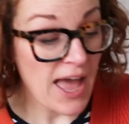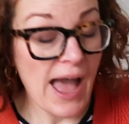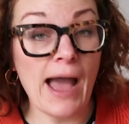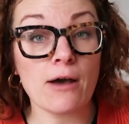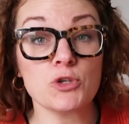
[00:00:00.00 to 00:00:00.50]

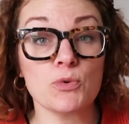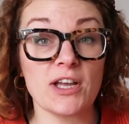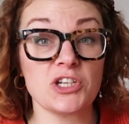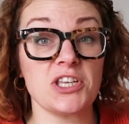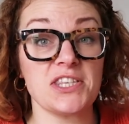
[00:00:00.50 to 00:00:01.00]
how to
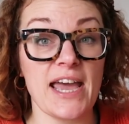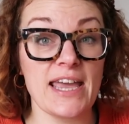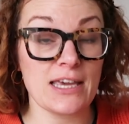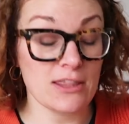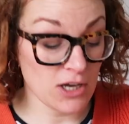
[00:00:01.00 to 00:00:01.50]
actually
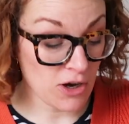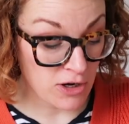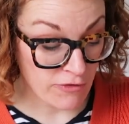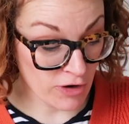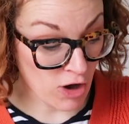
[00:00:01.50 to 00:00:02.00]
take the
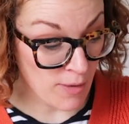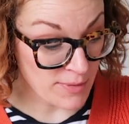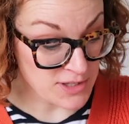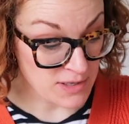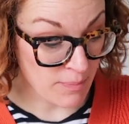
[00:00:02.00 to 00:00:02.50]
kind of
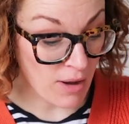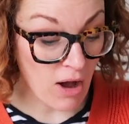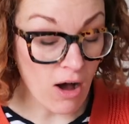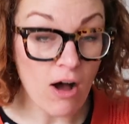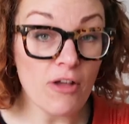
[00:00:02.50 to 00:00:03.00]
garments
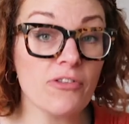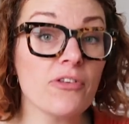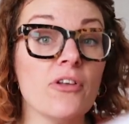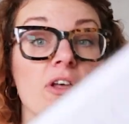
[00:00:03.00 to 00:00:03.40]
apart